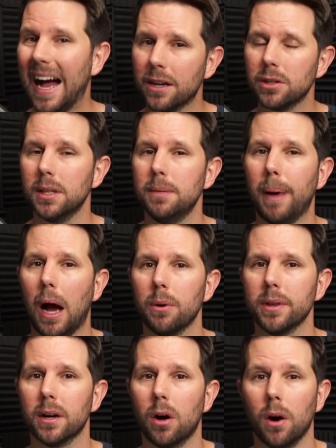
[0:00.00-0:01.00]
actually
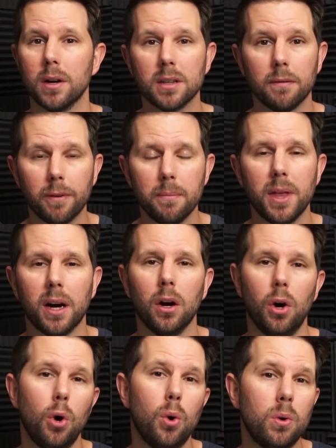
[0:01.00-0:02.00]
power their cars from their
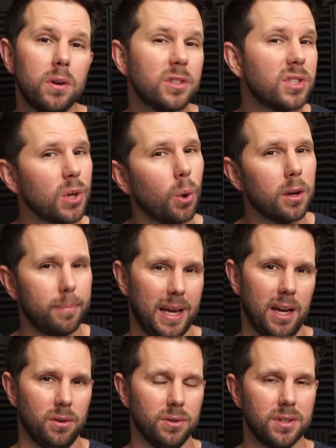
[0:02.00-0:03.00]
own solar
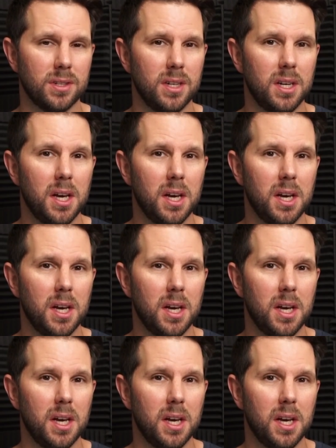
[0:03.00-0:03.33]
panels.